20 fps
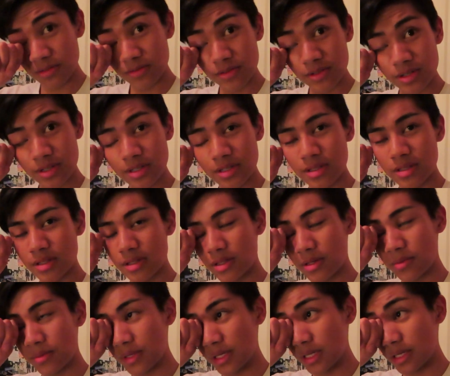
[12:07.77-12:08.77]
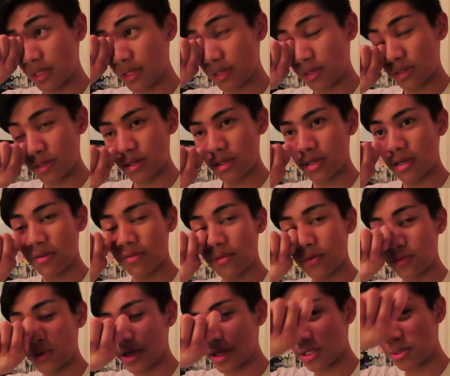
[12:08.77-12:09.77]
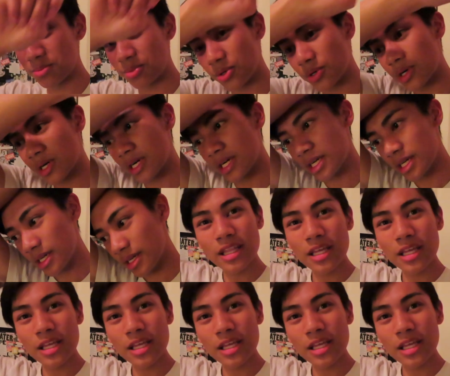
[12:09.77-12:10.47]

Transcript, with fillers: for the week or if the week is boring.